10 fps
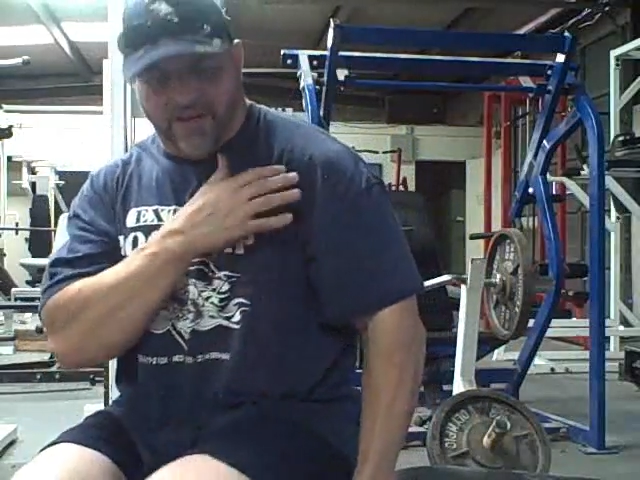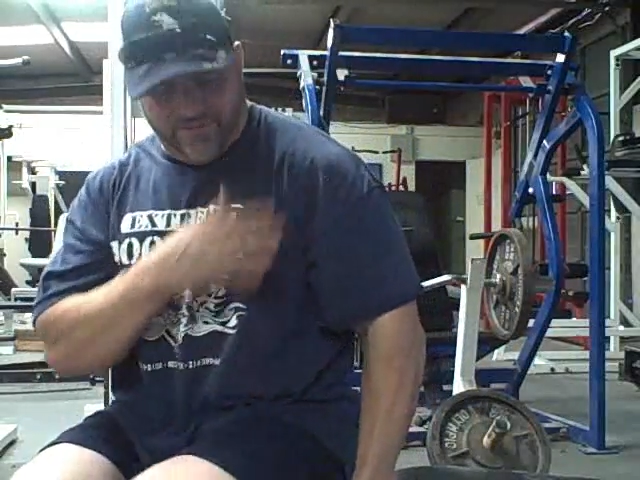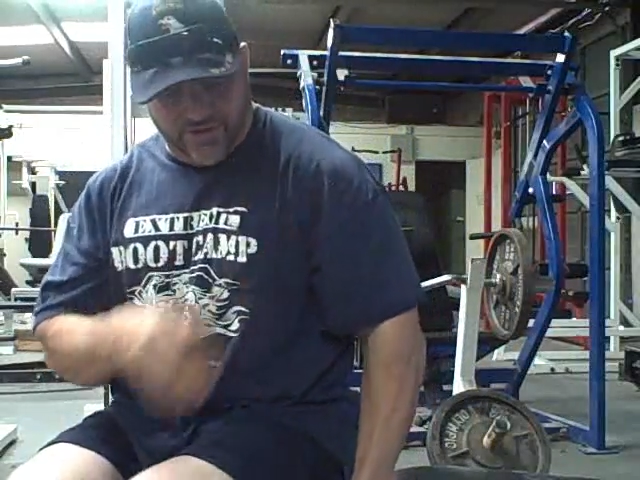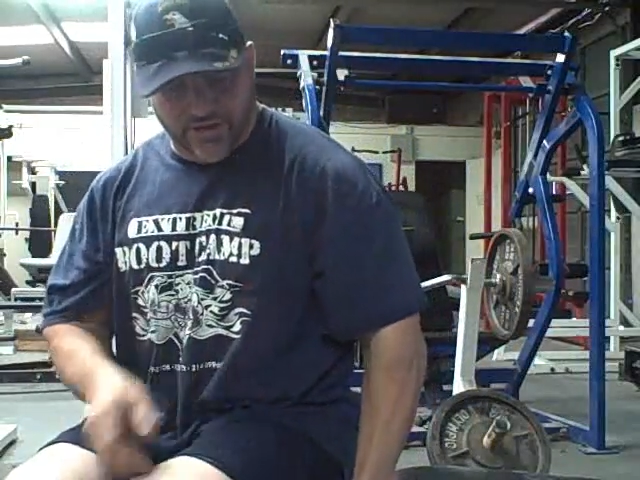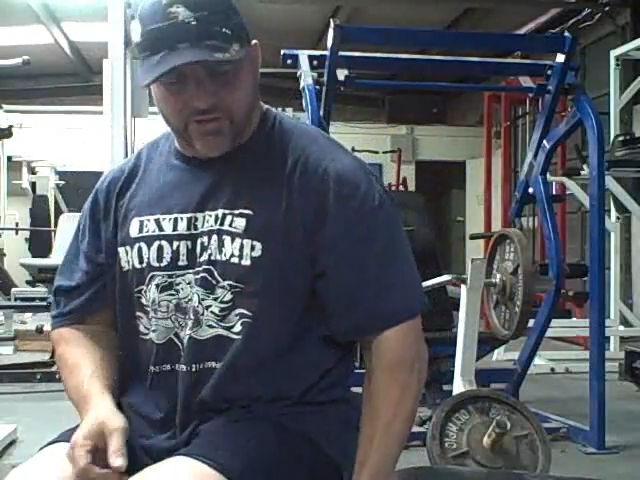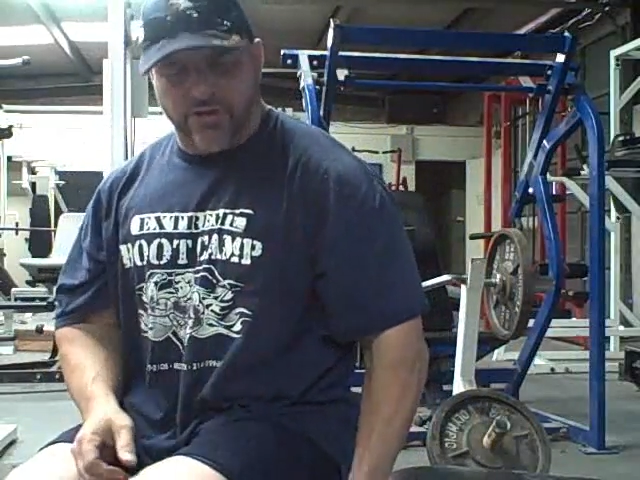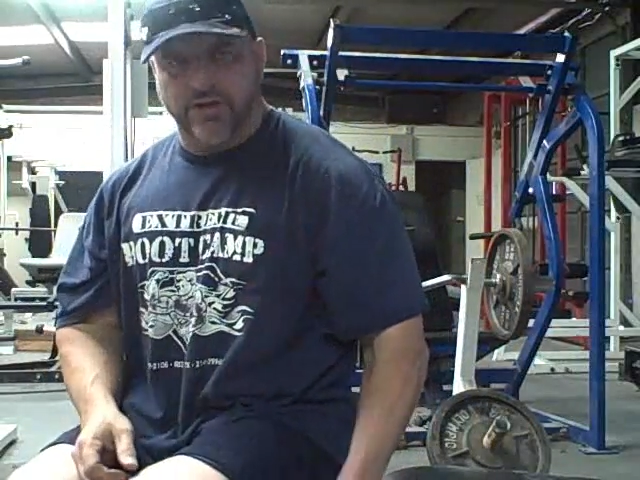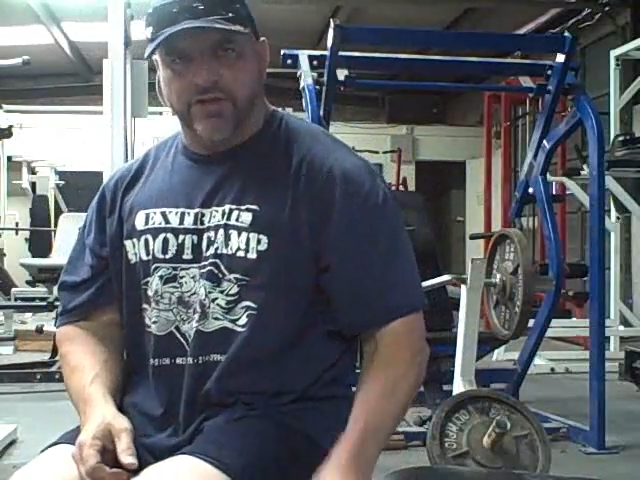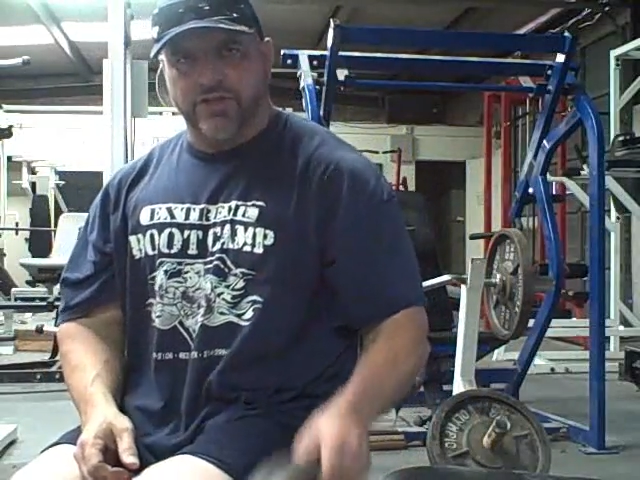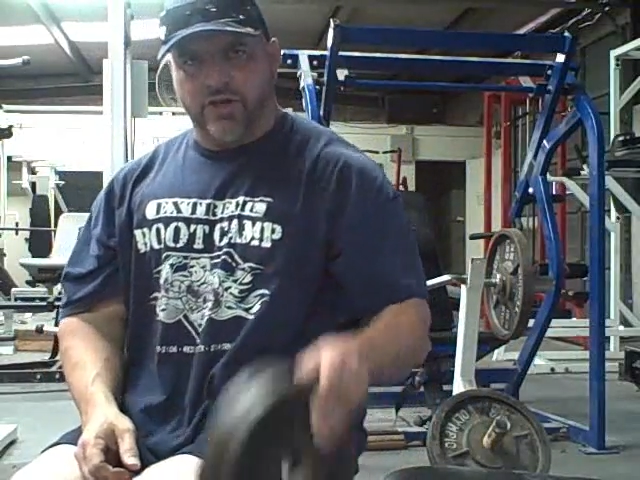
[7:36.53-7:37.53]
The left injury
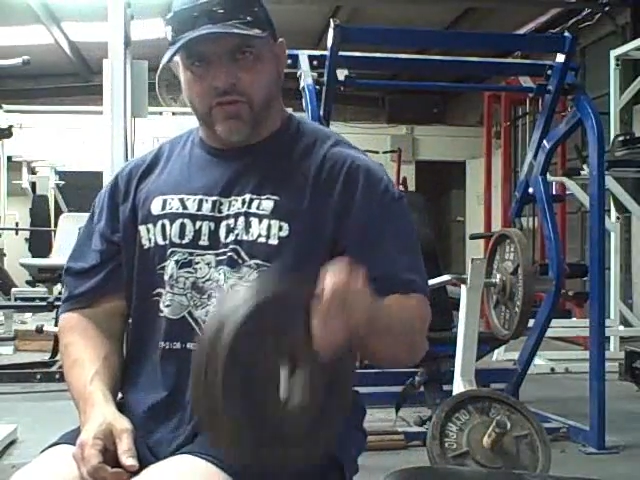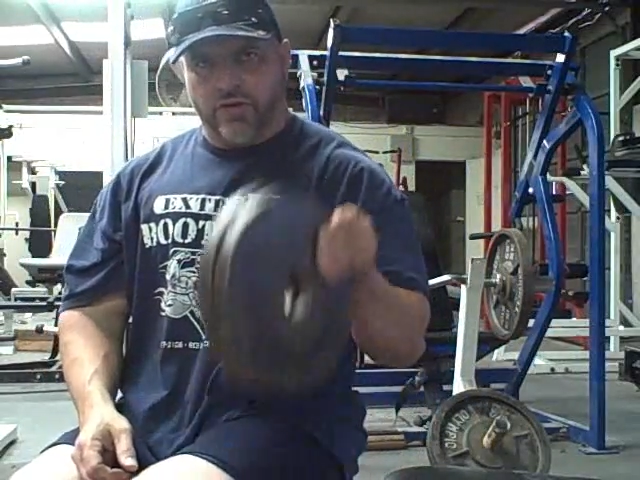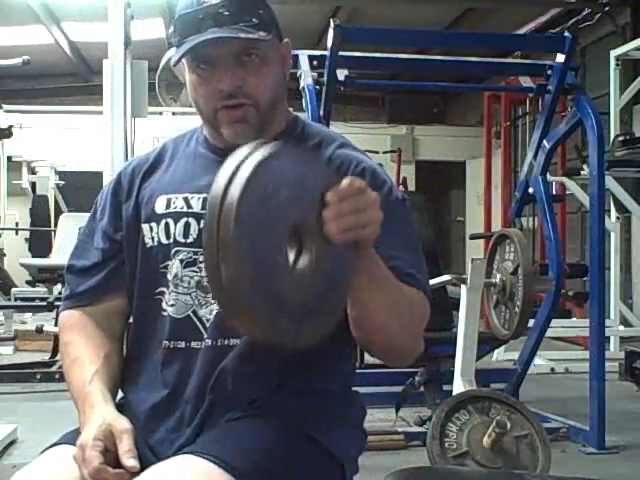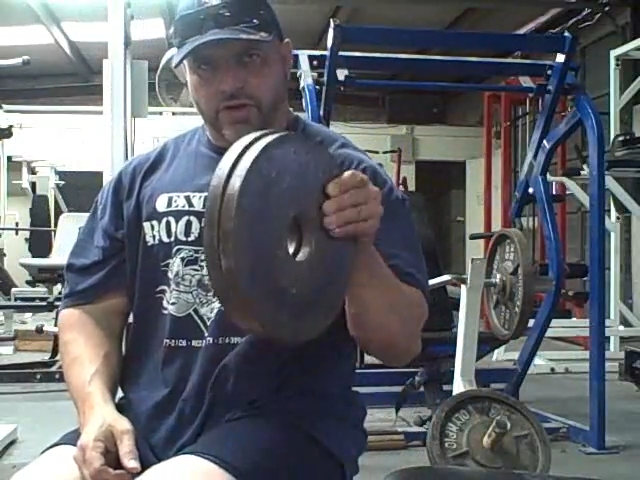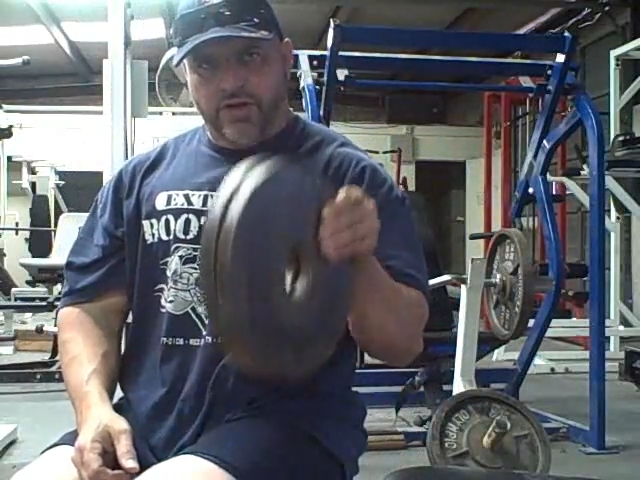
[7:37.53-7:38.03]
on the shoulder,